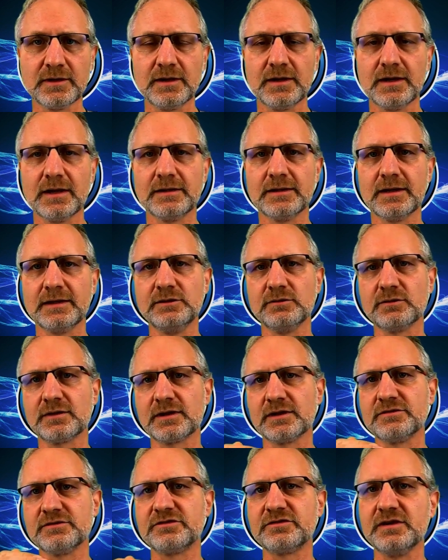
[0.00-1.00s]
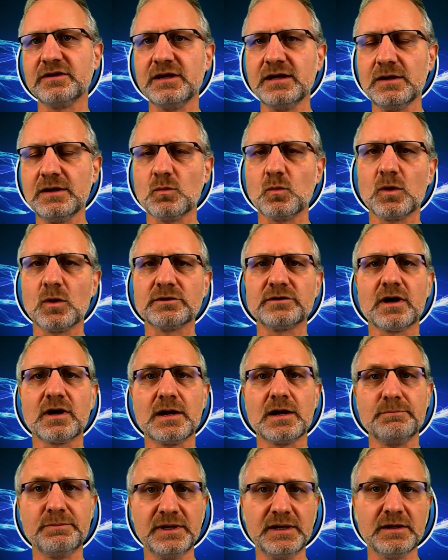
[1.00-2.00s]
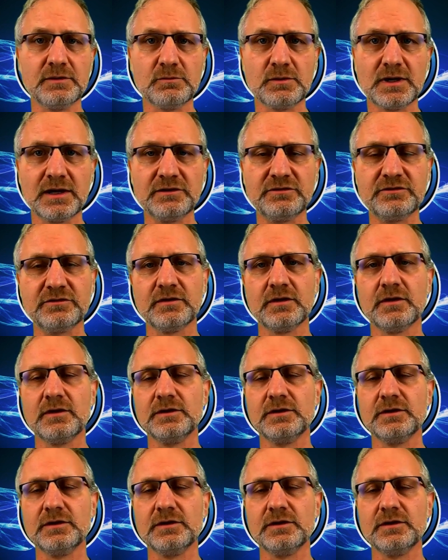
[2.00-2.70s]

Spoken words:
and then you can see what IP address